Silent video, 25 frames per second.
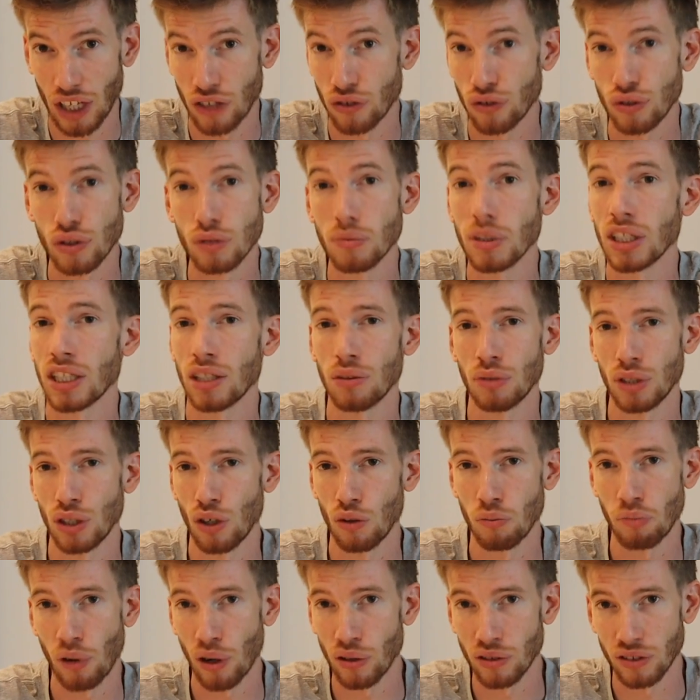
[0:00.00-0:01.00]
assuming there were
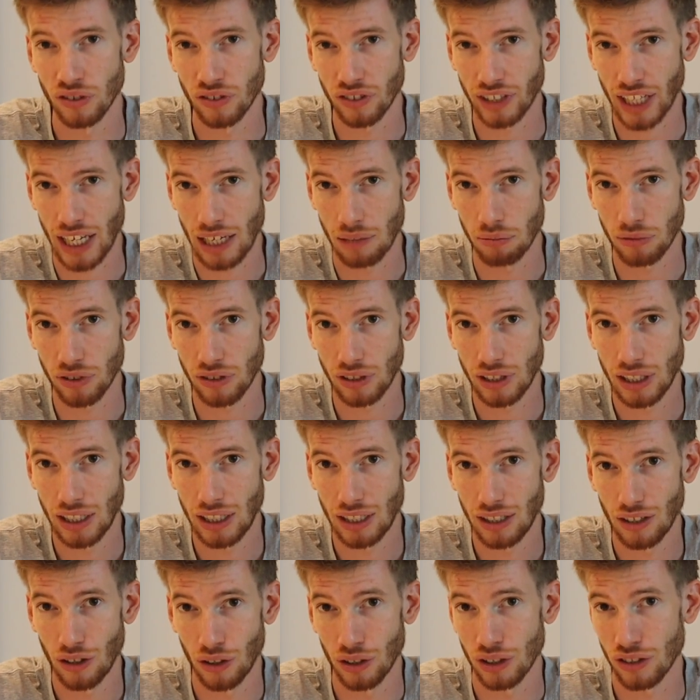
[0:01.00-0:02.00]
no bonus schemes
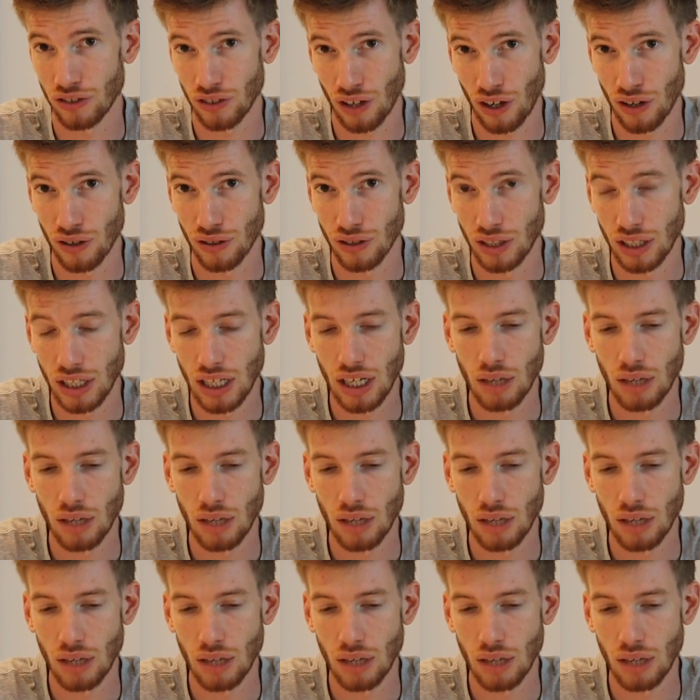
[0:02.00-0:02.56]
on its own.